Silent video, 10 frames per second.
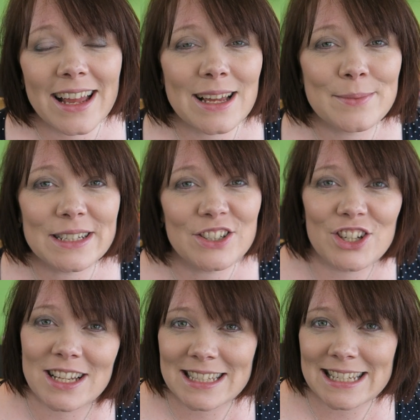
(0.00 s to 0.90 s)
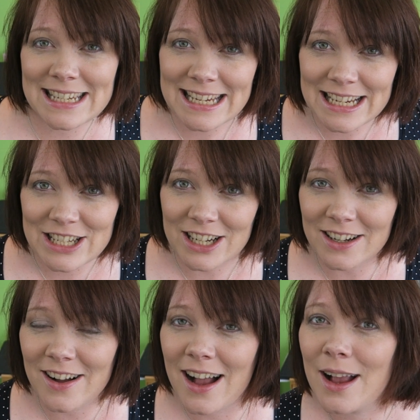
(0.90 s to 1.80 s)
I am just a teacher.
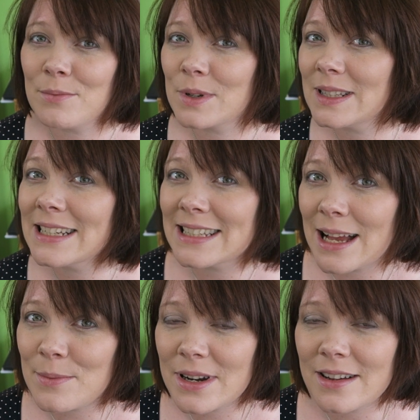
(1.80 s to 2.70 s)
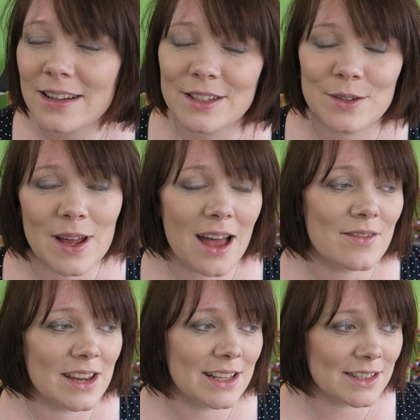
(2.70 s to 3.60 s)
I am not an examiner. I do not
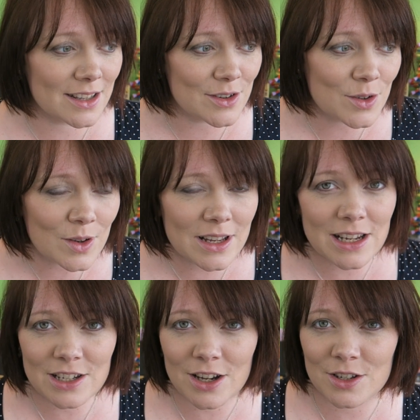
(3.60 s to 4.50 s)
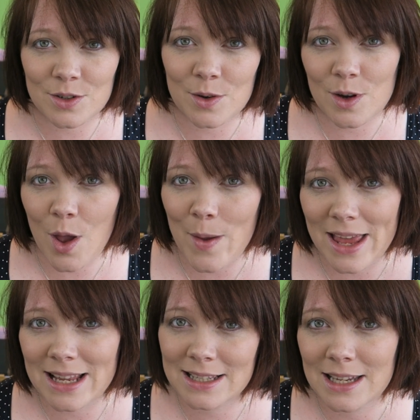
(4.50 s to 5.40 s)
have any inside knowledge. I do not know
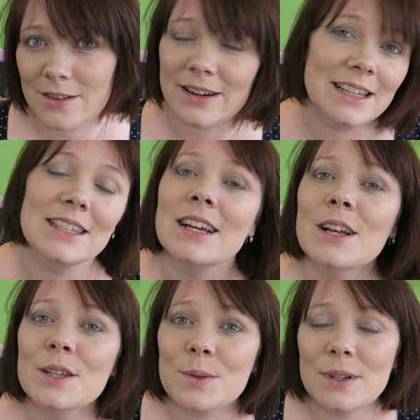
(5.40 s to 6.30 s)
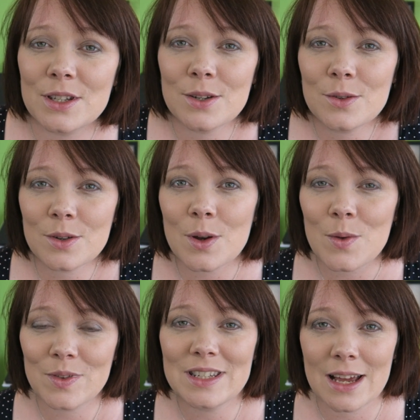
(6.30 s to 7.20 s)
any secrets. So I do not
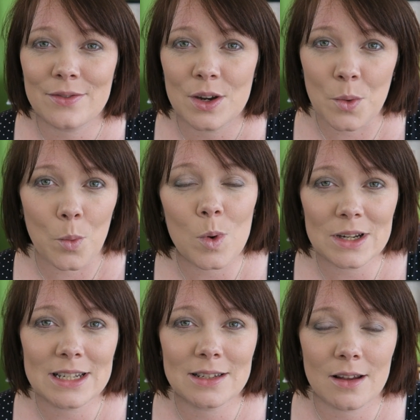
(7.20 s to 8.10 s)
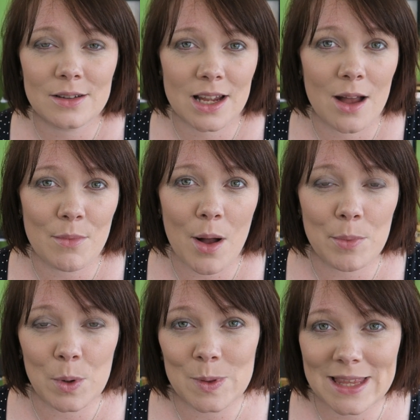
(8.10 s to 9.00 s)
know for definite what is going to come
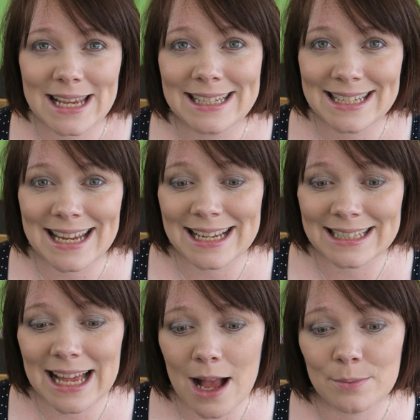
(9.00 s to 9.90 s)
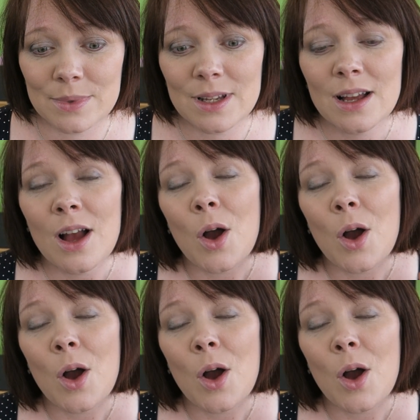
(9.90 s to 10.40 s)
up on these exams.